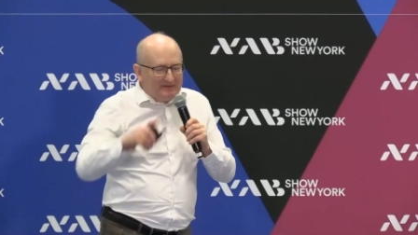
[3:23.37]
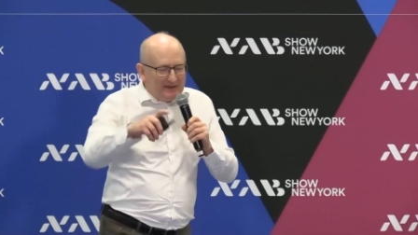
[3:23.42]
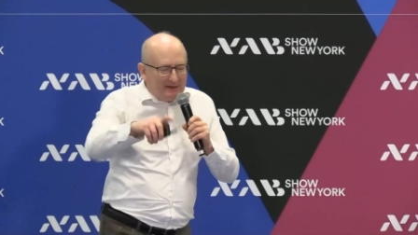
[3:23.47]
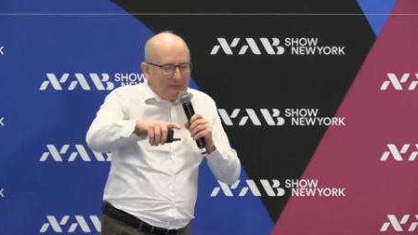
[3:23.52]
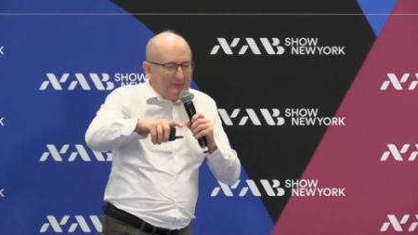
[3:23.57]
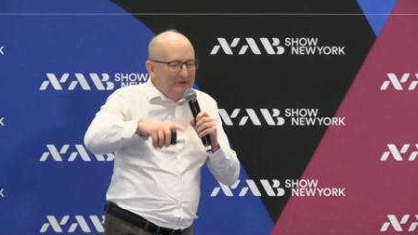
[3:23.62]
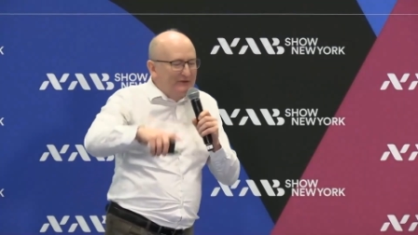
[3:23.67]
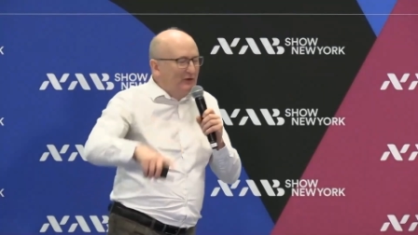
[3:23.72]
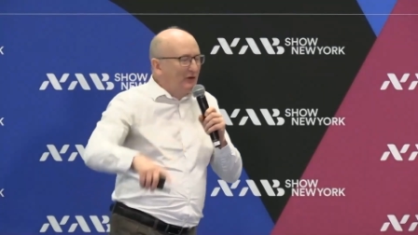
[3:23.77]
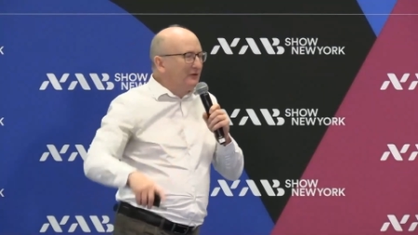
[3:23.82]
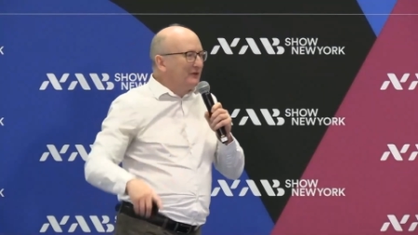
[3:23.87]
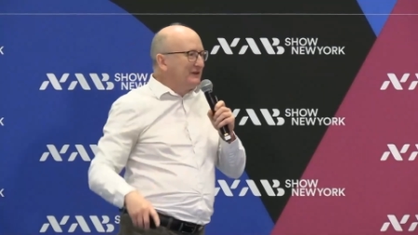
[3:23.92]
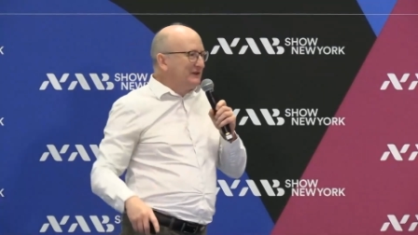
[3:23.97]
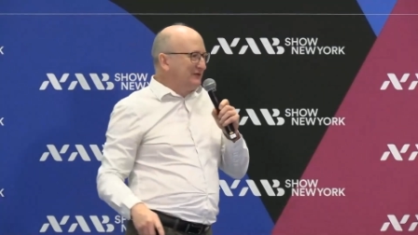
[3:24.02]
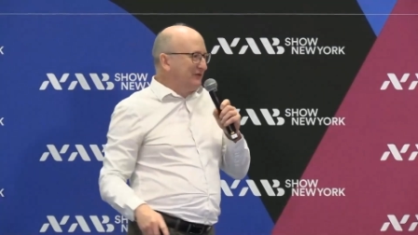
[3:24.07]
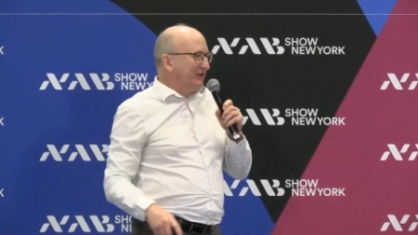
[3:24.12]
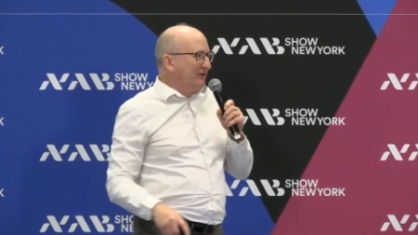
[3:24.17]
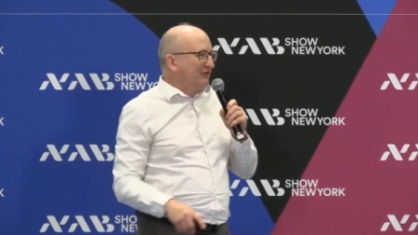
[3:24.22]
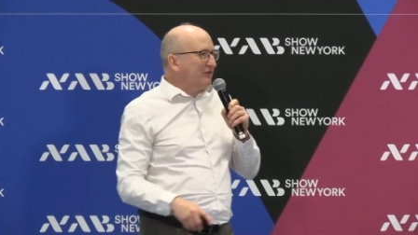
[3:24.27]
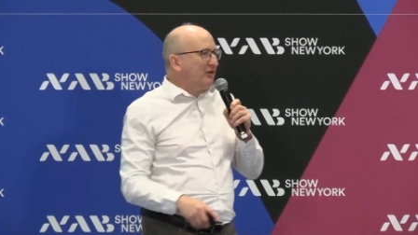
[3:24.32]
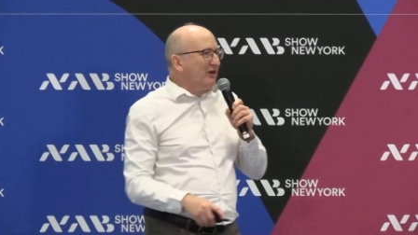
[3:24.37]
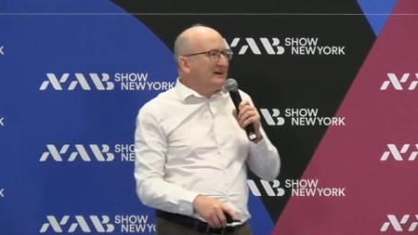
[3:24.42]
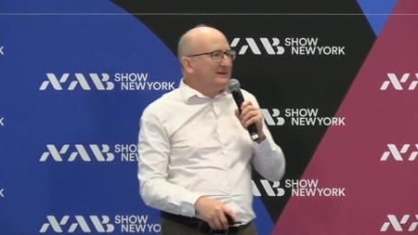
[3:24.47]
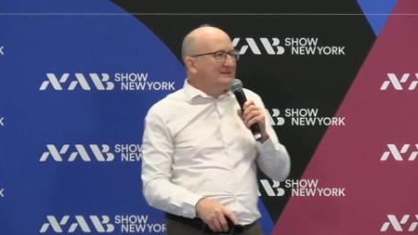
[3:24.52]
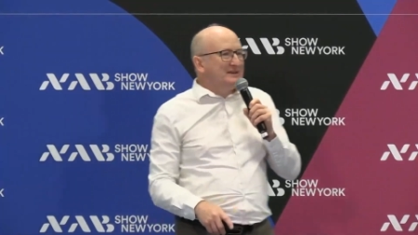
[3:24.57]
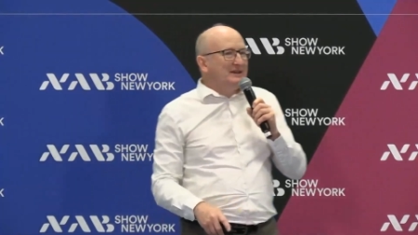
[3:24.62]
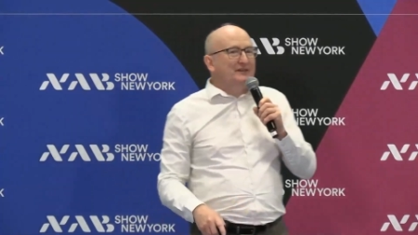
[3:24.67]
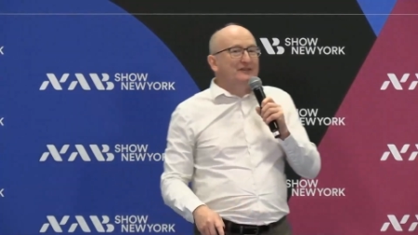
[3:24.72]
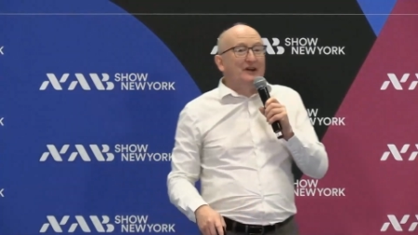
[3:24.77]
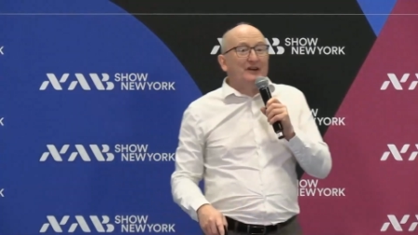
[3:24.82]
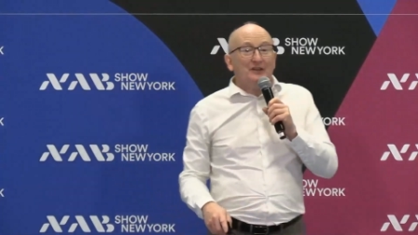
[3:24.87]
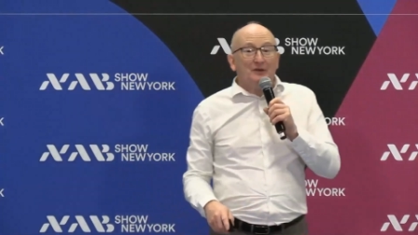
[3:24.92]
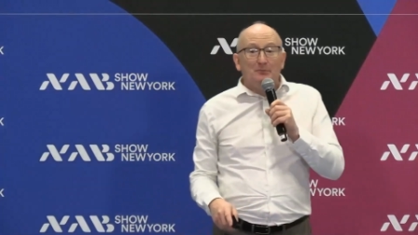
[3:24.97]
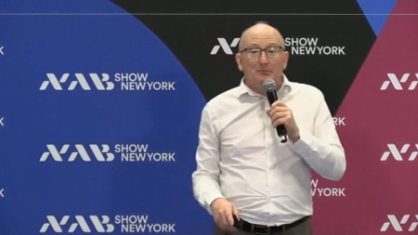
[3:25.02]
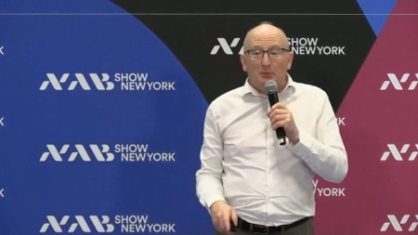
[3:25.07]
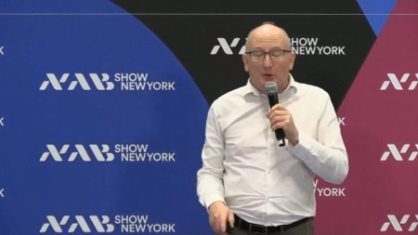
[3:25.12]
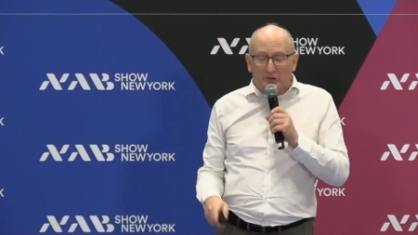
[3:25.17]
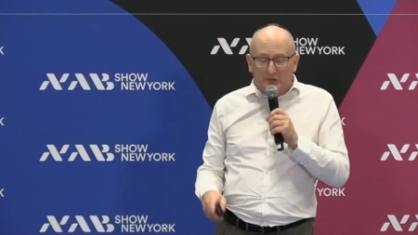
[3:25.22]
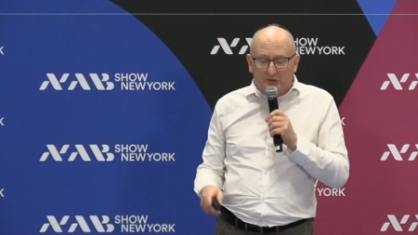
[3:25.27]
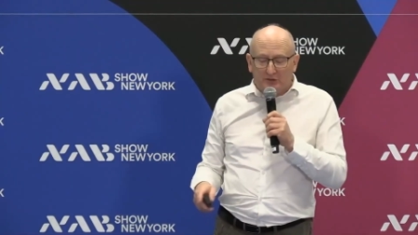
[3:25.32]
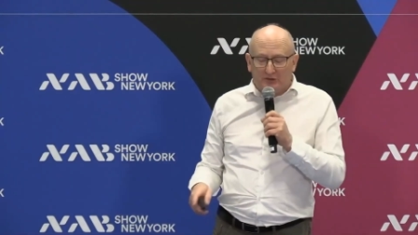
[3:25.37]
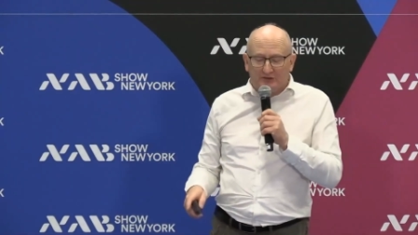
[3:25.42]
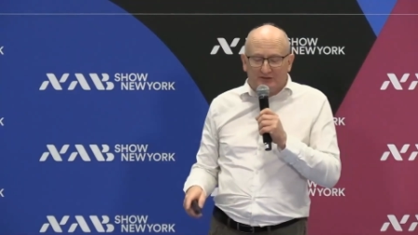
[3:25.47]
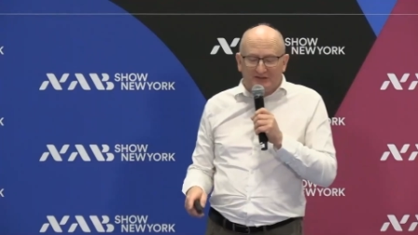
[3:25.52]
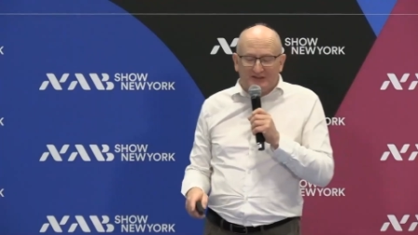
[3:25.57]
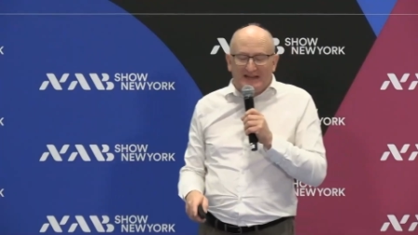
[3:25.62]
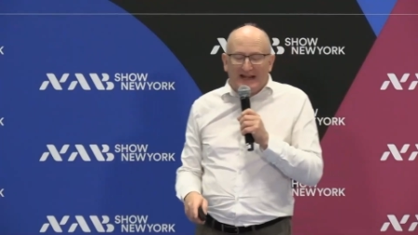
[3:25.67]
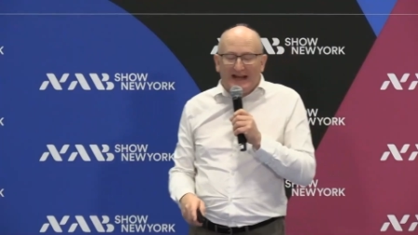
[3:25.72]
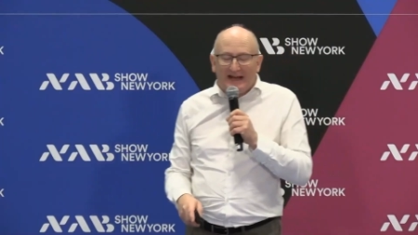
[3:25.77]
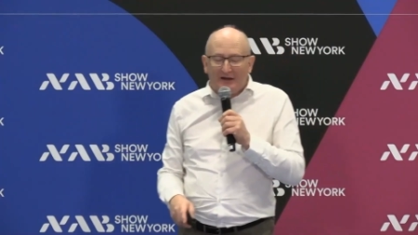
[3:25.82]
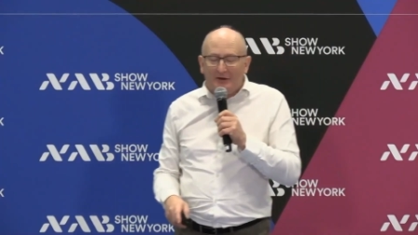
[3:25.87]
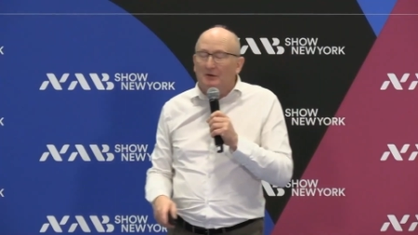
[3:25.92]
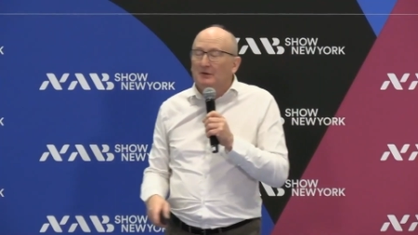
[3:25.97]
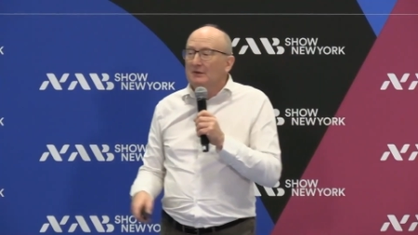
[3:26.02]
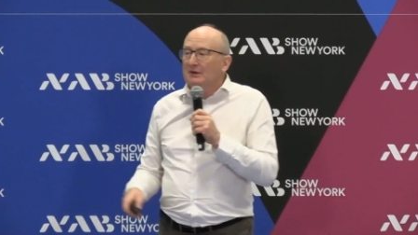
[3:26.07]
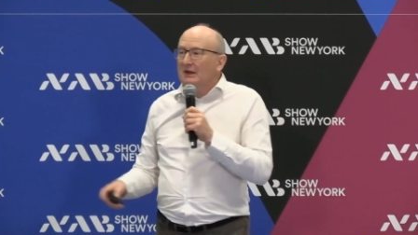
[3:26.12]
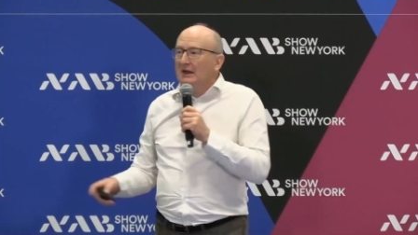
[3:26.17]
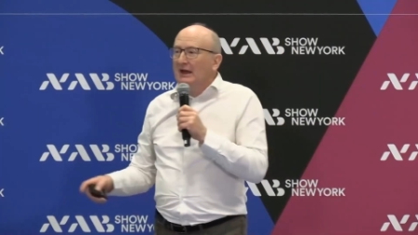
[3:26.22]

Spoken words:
Then we've got these variety of other models now,